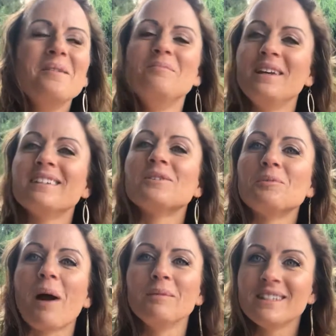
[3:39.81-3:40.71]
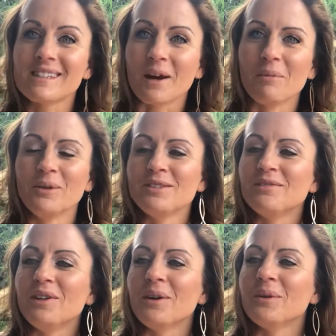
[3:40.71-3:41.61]
because it would probably scare most of
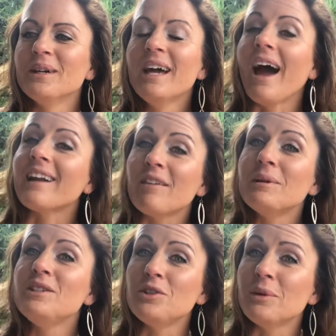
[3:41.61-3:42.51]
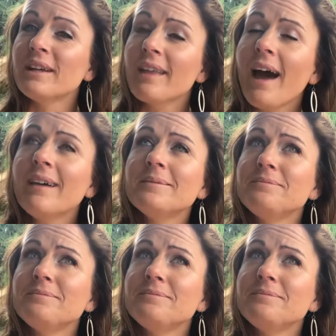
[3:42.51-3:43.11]
you. And I've been doing that